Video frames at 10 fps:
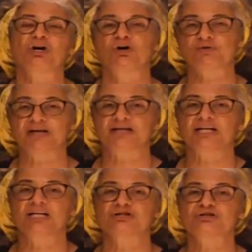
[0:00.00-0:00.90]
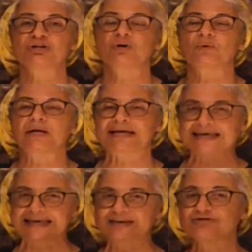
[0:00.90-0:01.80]
Okay, so
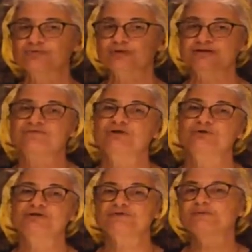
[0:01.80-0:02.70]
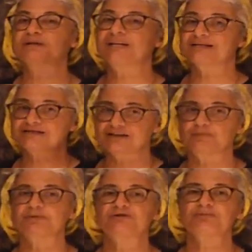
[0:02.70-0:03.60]
here's what I've noticed from the last
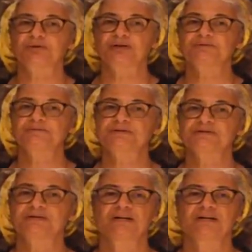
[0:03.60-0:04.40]
couple of problems.